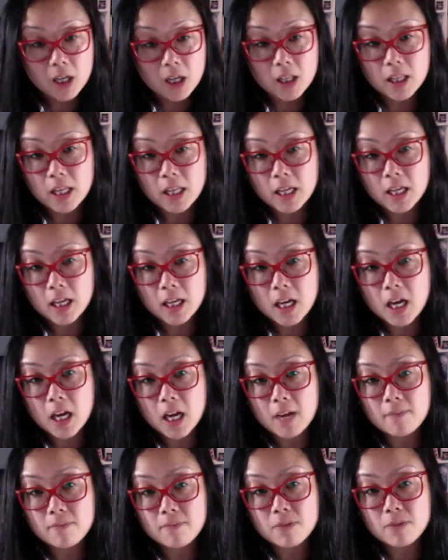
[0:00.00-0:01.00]
like
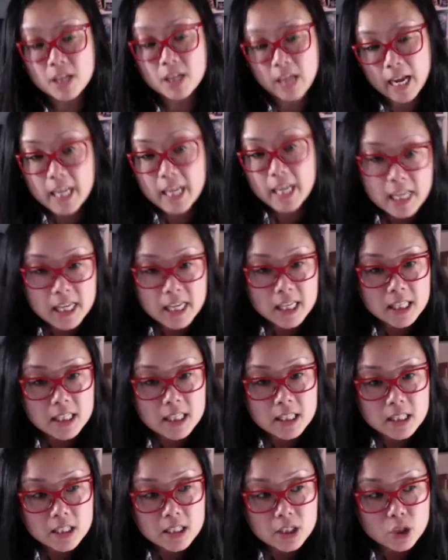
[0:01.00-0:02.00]
the Night
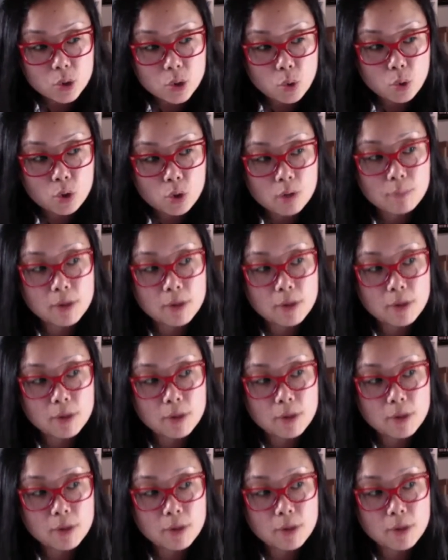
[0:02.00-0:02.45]
King's score,